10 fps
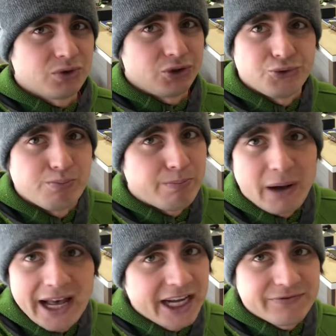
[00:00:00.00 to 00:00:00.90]
You
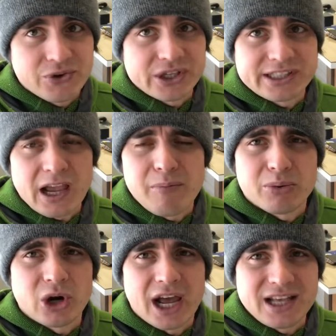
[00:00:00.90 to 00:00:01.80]
buy it for the same
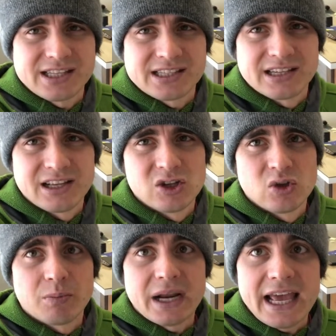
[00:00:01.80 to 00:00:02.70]
price,
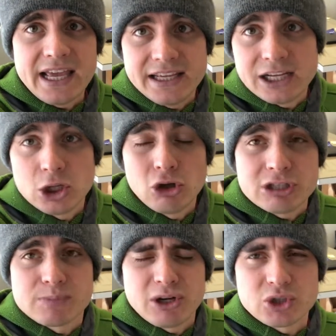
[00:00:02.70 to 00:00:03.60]
but hey, it
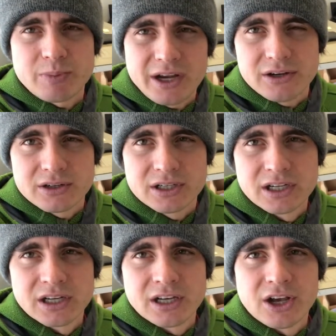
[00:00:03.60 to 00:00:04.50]
looks much better.
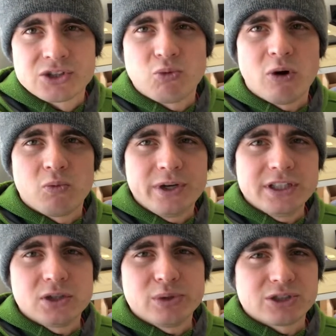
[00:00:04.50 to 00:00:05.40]
So what we
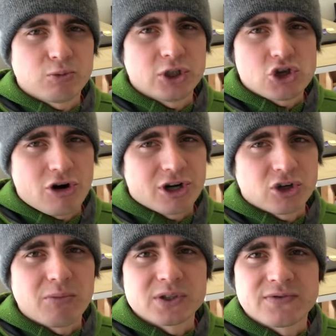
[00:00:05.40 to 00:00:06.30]
do is we charge
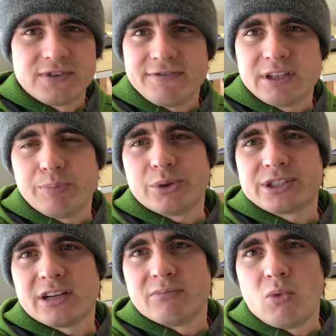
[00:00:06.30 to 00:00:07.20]
almost
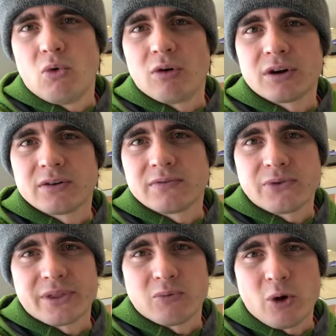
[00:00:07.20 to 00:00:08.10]
50% more
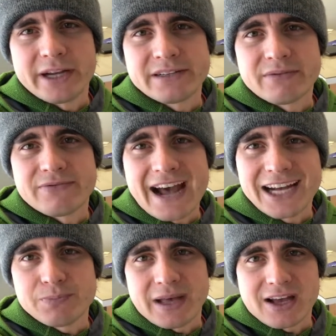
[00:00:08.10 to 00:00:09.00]
for the white
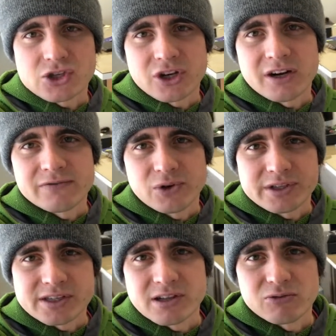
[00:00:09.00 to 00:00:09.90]
fan back chair
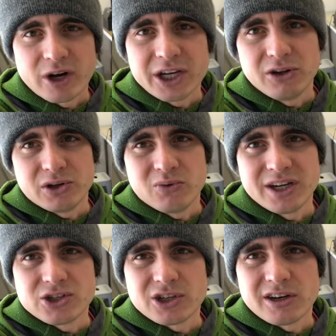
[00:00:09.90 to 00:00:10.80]
versus the regular
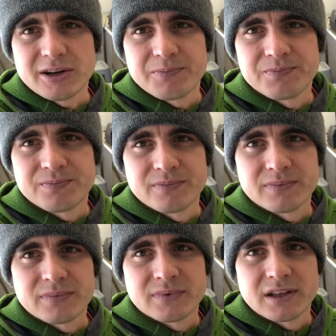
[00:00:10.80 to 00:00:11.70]
white chair,
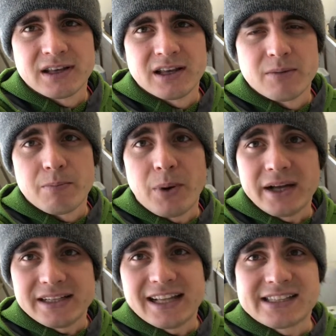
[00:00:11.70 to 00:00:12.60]

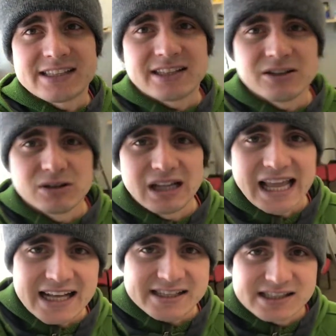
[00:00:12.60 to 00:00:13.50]
but it's still
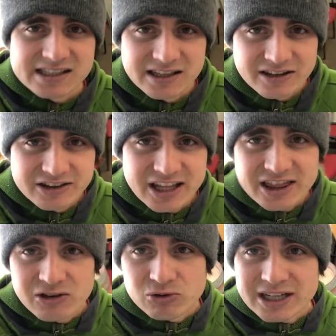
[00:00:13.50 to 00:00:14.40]
less than
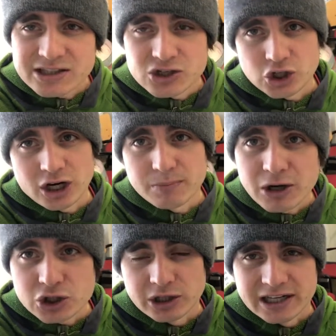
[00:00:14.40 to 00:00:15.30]
the resin chair,
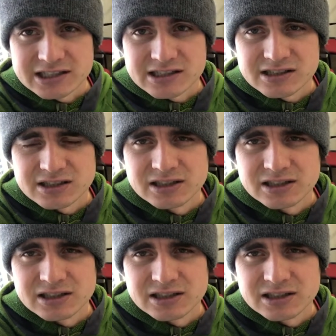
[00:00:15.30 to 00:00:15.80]
much less.